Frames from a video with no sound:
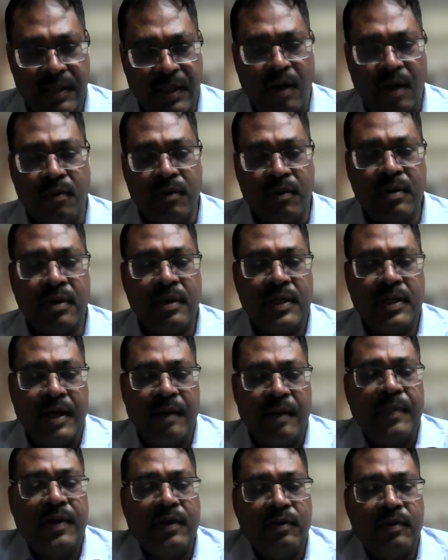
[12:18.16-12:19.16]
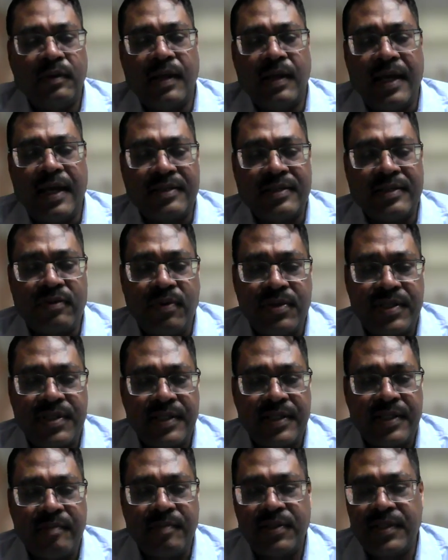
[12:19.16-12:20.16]
Now, coming to the last
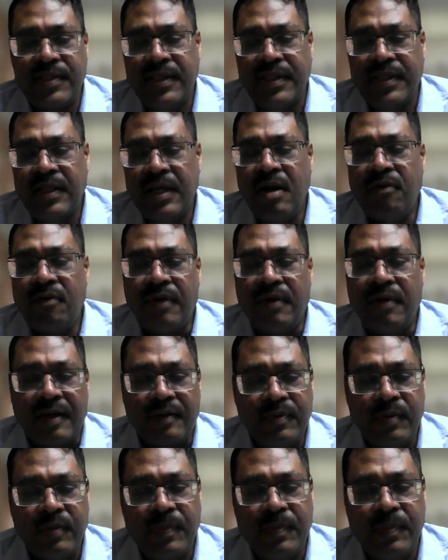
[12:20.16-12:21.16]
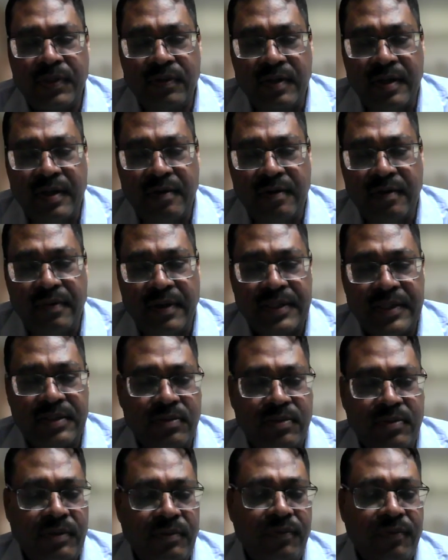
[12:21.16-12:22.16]
question, Abhishek, what would be your advice
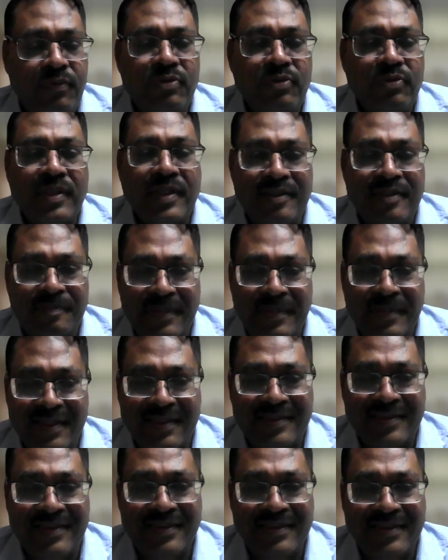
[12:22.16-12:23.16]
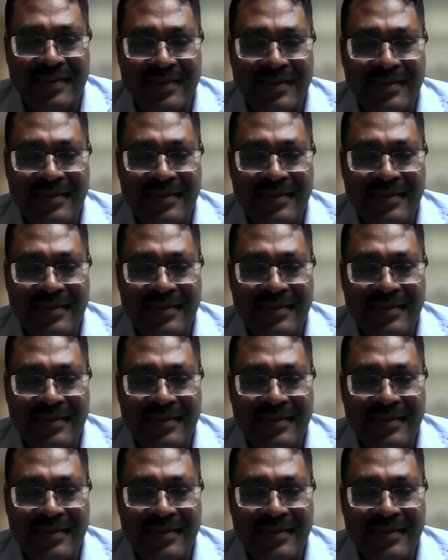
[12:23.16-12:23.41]
to the future aspirants?